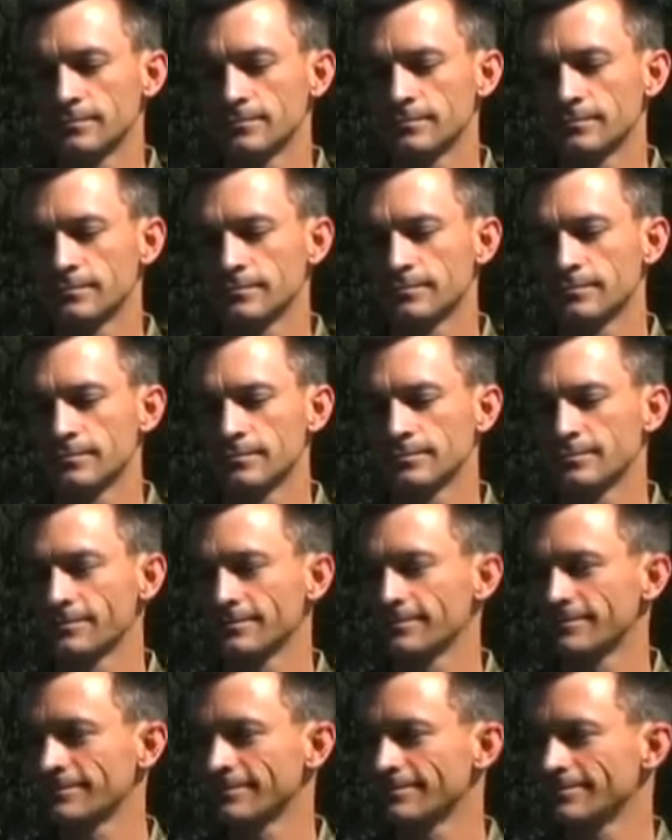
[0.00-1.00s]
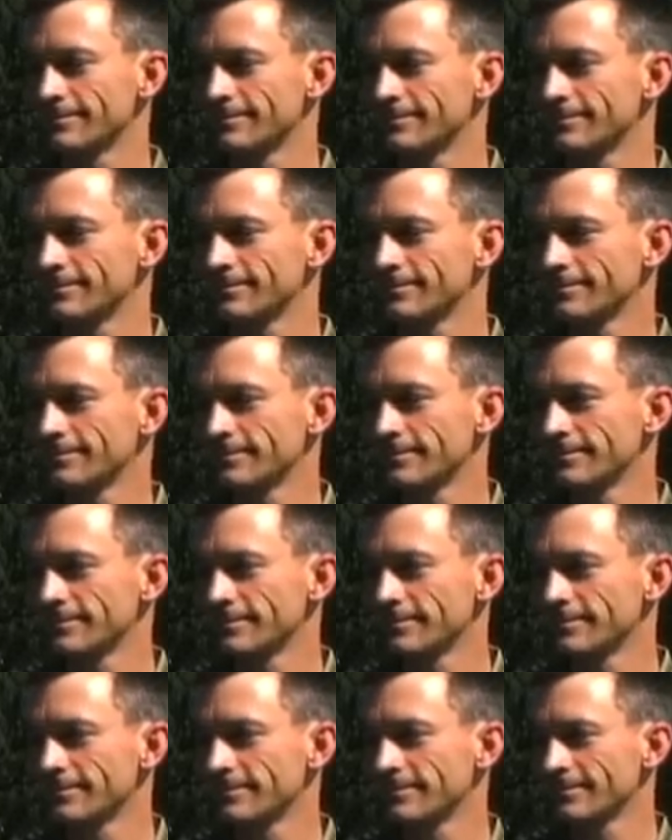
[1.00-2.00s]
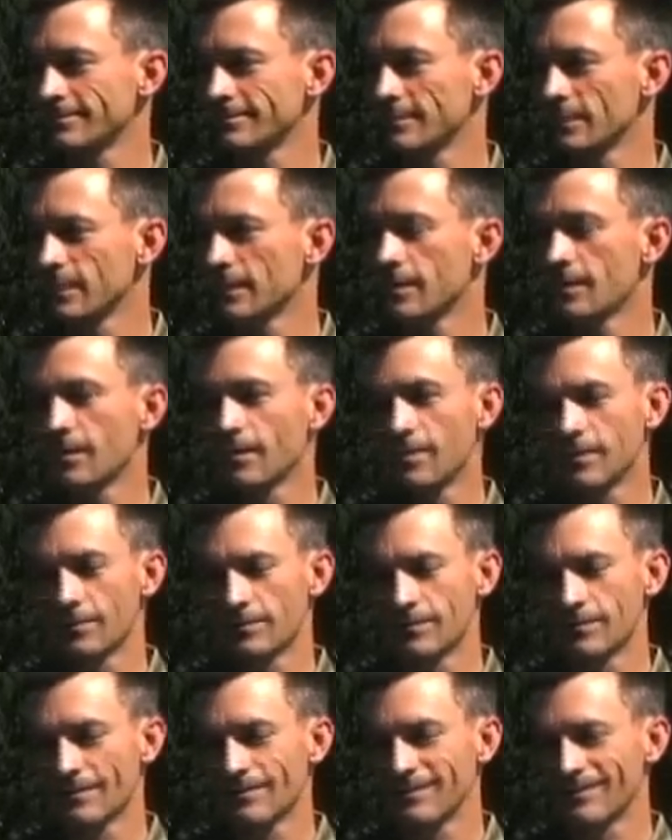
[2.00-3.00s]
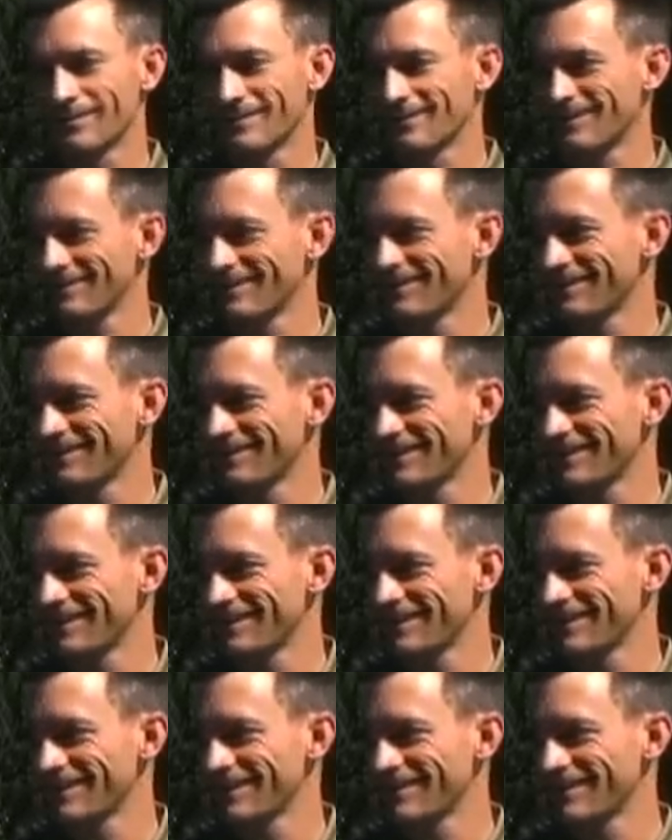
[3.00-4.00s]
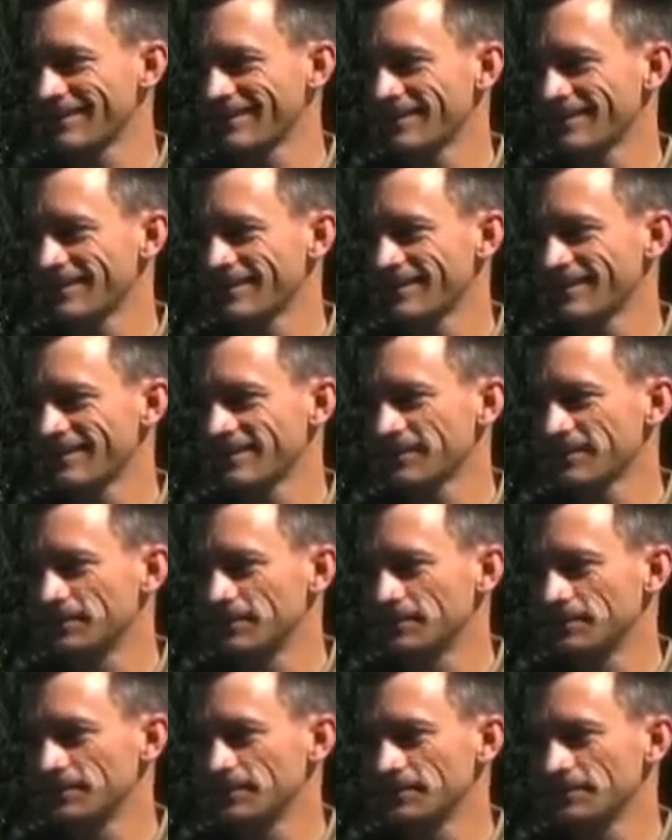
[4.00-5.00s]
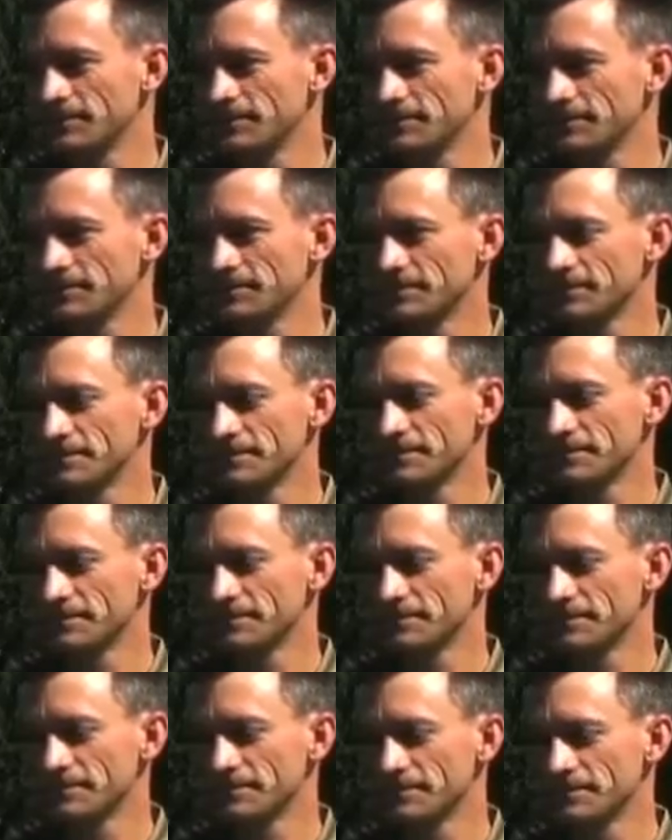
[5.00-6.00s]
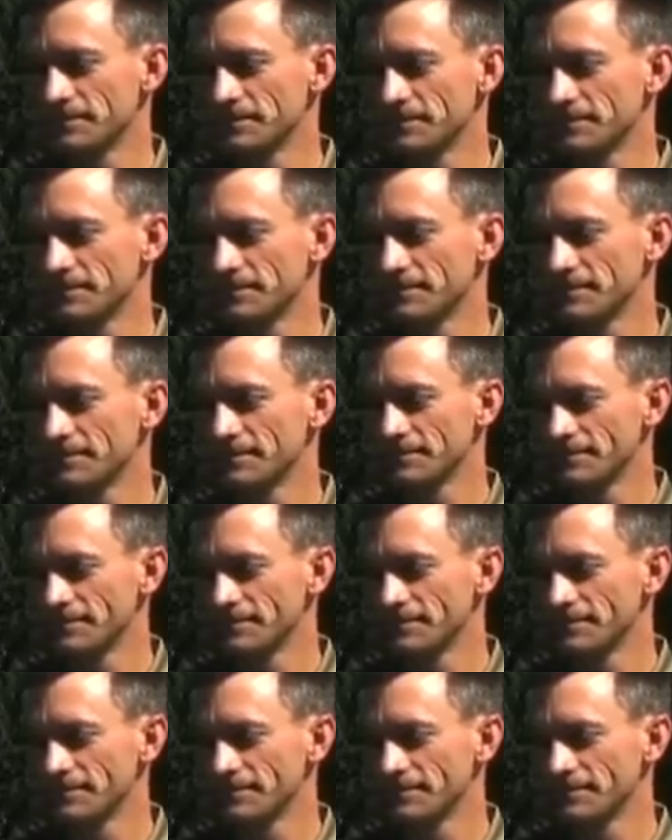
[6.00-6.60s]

[no speech]